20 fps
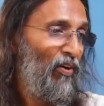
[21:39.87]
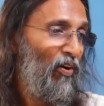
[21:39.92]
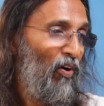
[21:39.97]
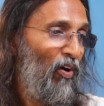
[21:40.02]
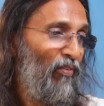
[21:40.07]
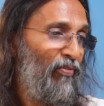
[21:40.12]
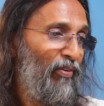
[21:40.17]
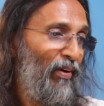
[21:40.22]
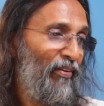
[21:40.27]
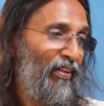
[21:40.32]

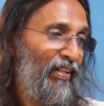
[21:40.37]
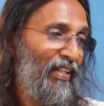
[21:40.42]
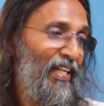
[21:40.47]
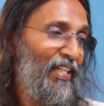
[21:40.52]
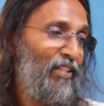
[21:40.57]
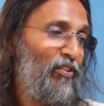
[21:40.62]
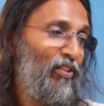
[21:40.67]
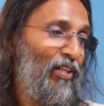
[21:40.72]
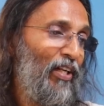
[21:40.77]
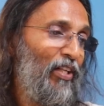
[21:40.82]
of our
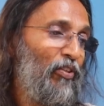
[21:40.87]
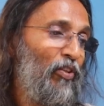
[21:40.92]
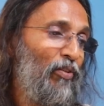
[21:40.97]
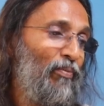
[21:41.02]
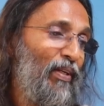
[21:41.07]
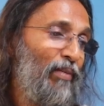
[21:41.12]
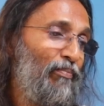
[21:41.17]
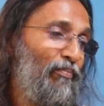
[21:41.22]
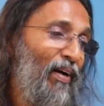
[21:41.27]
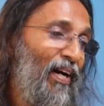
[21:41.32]
natural
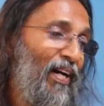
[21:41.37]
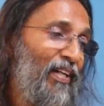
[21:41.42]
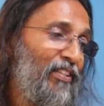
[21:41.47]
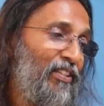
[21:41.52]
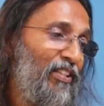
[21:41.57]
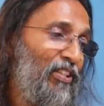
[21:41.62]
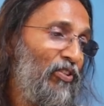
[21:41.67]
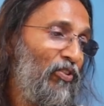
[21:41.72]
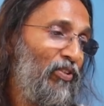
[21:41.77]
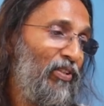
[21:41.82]
human
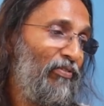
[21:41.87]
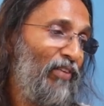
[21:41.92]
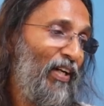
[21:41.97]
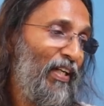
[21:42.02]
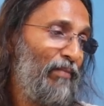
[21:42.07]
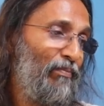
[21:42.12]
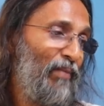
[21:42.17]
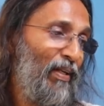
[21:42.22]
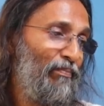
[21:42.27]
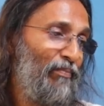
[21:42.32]
parts into
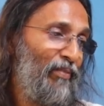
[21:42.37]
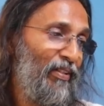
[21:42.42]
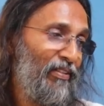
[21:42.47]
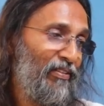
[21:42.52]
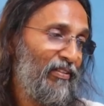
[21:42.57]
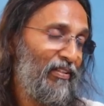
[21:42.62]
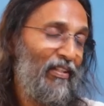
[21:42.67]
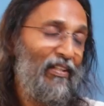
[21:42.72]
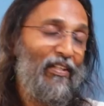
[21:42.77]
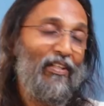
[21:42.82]
divine
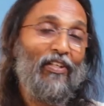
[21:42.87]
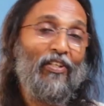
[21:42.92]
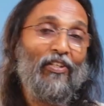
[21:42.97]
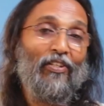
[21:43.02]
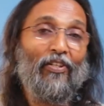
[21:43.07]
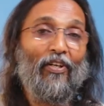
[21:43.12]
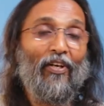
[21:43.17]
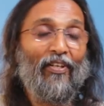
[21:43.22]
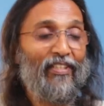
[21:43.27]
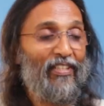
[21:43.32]
members.
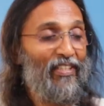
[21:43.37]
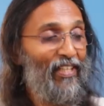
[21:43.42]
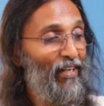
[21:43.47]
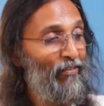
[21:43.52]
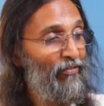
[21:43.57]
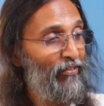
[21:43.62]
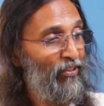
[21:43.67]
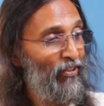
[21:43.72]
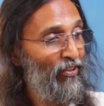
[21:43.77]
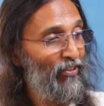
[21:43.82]
Not
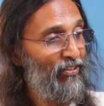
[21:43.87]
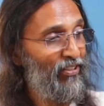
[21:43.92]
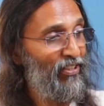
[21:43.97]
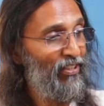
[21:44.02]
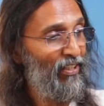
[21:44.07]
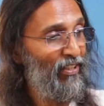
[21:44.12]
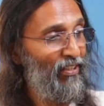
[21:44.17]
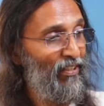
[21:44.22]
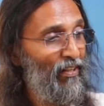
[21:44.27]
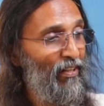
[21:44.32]

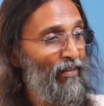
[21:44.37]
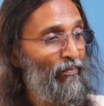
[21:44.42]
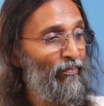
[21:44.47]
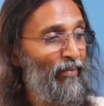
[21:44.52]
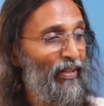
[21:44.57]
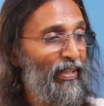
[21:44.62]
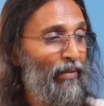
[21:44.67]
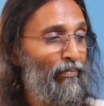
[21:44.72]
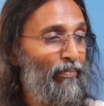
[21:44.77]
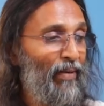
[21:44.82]
self-torture,
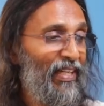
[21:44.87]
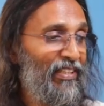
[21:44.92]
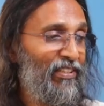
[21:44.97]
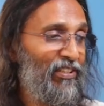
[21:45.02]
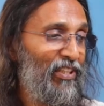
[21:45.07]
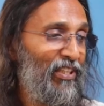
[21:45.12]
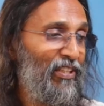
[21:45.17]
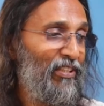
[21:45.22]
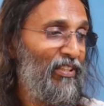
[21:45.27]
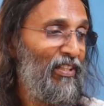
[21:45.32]
but a
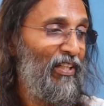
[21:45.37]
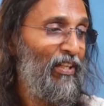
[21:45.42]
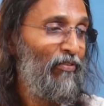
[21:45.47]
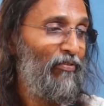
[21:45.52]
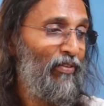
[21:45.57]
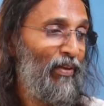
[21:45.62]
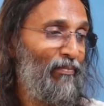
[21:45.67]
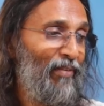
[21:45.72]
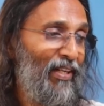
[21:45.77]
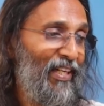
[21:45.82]
passage
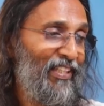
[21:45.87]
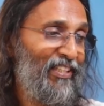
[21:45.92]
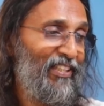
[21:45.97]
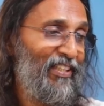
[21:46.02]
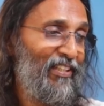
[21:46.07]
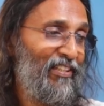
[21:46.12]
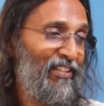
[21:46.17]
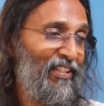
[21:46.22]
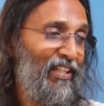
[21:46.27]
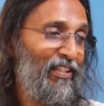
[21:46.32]
from
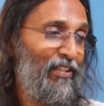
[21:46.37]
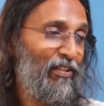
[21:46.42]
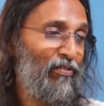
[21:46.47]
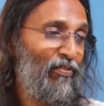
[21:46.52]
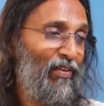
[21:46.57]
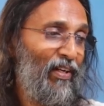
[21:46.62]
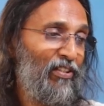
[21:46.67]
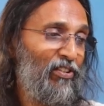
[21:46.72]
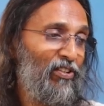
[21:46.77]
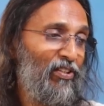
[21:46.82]
lesser
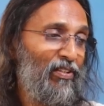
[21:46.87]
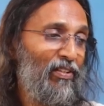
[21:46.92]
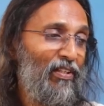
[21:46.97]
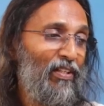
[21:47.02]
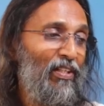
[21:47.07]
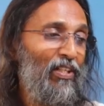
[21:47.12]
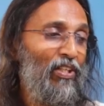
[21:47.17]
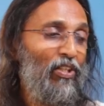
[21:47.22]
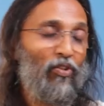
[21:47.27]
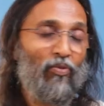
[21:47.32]
satisfaction
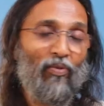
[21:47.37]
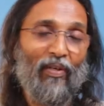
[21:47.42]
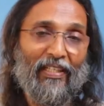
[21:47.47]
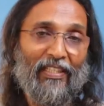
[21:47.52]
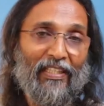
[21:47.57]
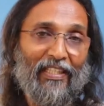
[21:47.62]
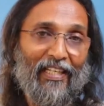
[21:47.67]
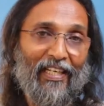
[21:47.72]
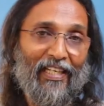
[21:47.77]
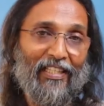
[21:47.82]
to a
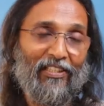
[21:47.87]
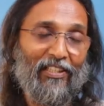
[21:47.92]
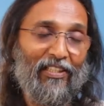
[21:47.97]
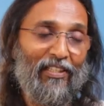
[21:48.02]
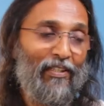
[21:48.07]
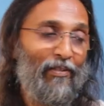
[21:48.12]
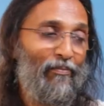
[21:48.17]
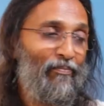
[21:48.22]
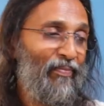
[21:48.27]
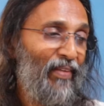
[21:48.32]

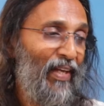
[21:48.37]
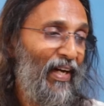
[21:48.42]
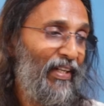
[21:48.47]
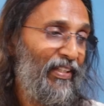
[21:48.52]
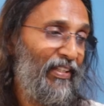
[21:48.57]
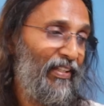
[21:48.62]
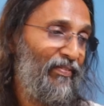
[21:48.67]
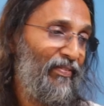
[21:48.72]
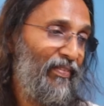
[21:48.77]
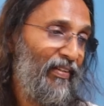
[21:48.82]
greater
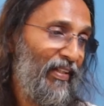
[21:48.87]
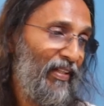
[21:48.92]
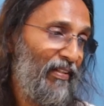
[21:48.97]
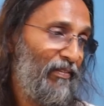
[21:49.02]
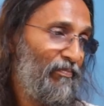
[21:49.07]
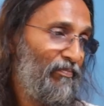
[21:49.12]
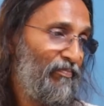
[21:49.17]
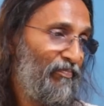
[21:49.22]
ananda.